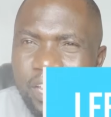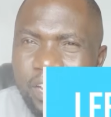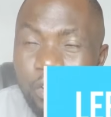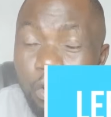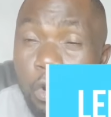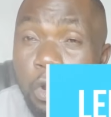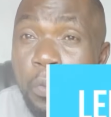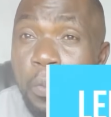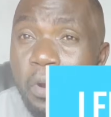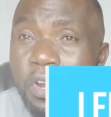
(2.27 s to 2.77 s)

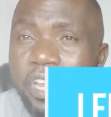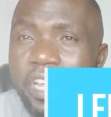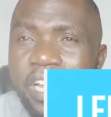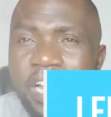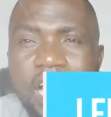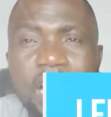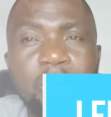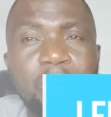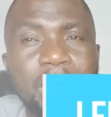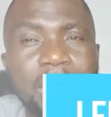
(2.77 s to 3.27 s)
good
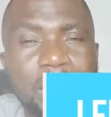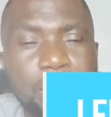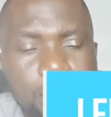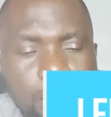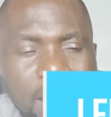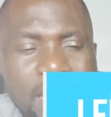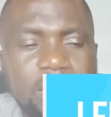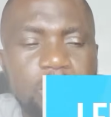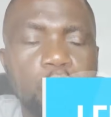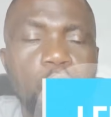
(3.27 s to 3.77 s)
morning and welcome
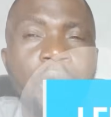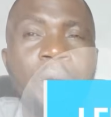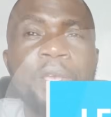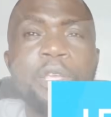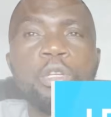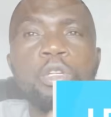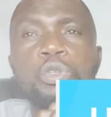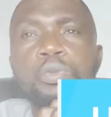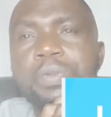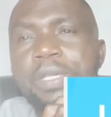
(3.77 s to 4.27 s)
back to our
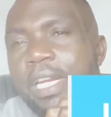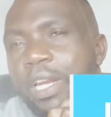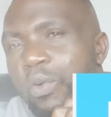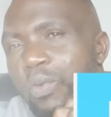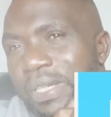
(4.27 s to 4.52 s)
YouTube channel